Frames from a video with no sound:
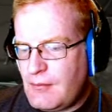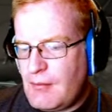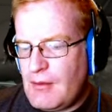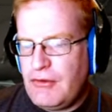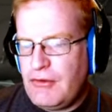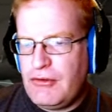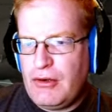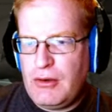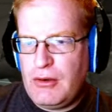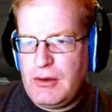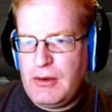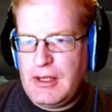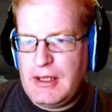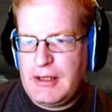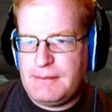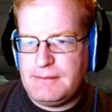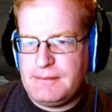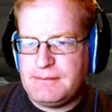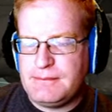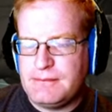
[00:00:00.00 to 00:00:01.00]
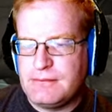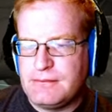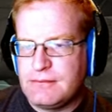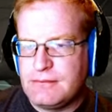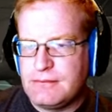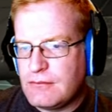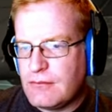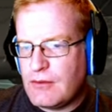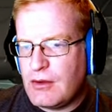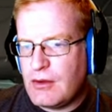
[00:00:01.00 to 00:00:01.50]
So, um...
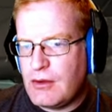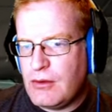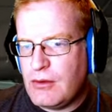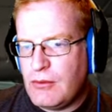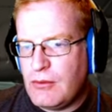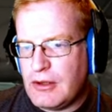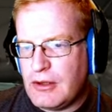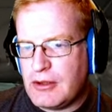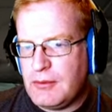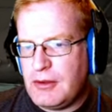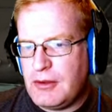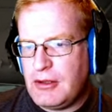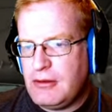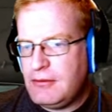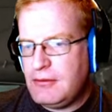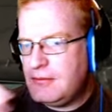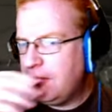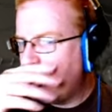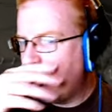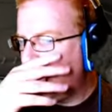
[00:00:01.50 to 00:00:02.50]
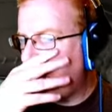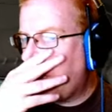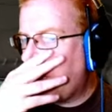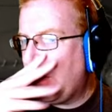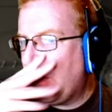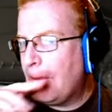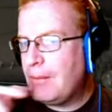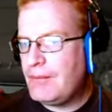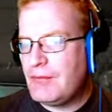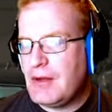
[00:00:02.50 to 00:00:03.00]
welcome, y'all.
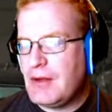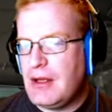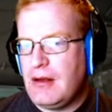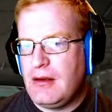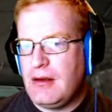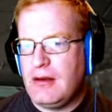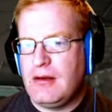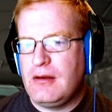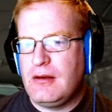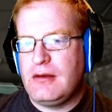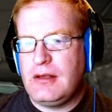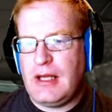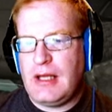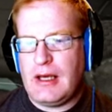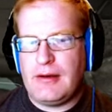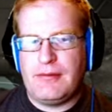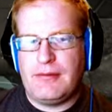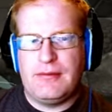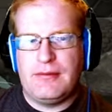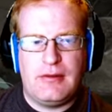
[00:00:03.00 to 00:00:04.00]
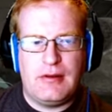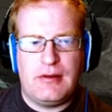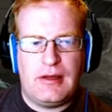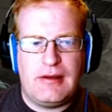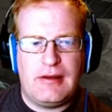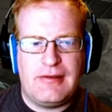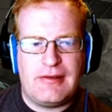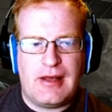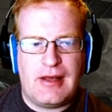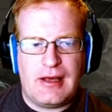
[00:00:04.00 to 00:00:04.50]
Yeah,
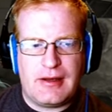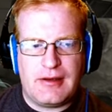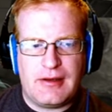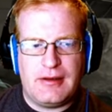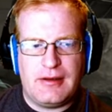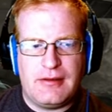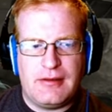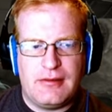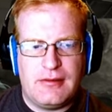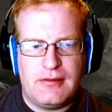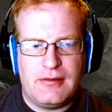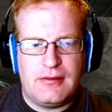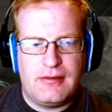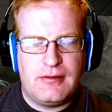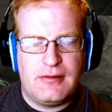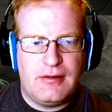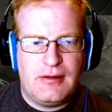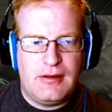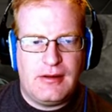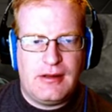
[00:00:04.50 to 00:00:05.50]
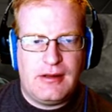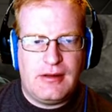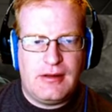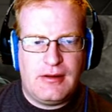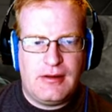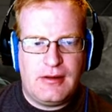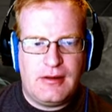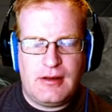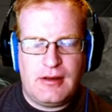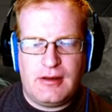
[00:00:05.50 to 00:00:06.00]
exactly.
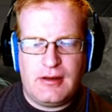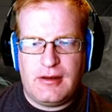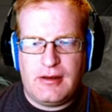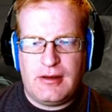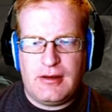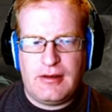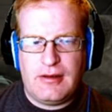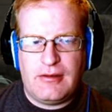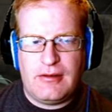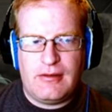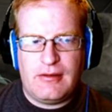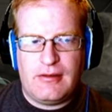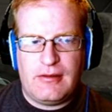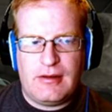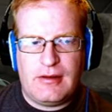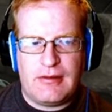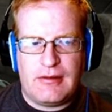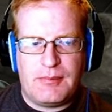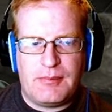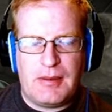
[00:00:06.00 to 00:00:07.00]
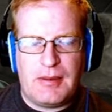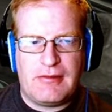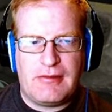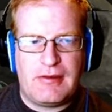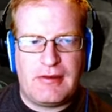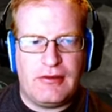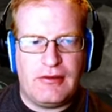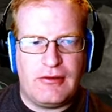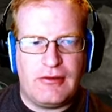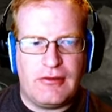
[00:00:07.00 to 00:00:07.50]
Uh, it it's
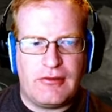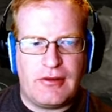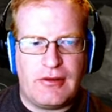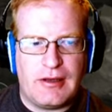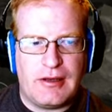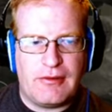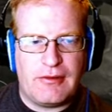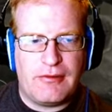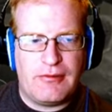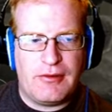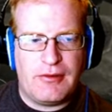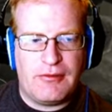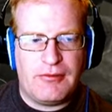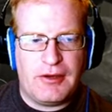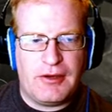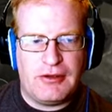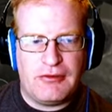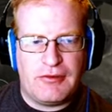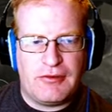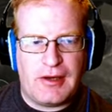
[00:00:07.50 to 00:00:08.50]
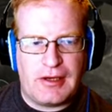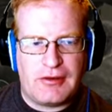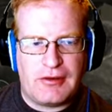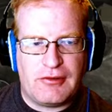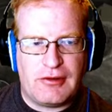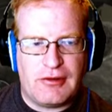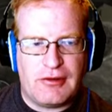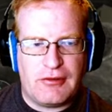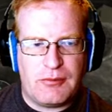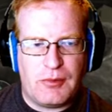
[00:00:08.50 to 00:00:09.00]
basically just like Fudge
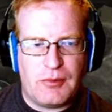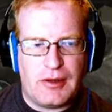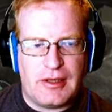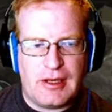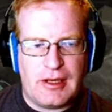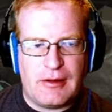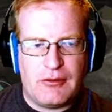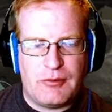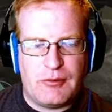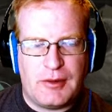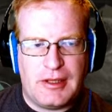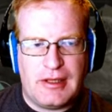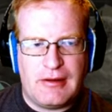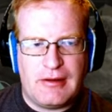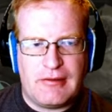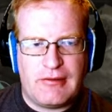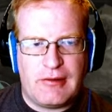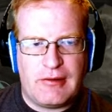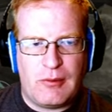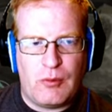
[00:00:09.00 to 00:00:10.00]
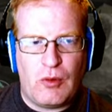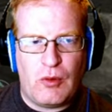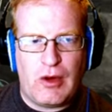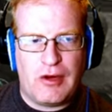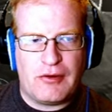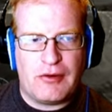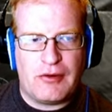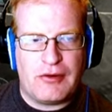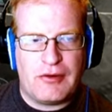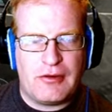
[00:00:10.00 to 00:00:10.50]
Factor at this point. I just want to get some
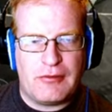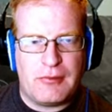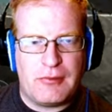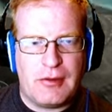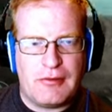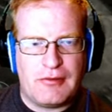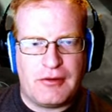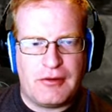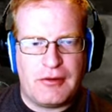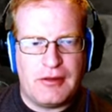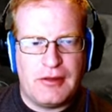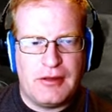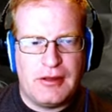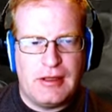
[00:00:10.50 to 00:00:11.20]
water in this buffer...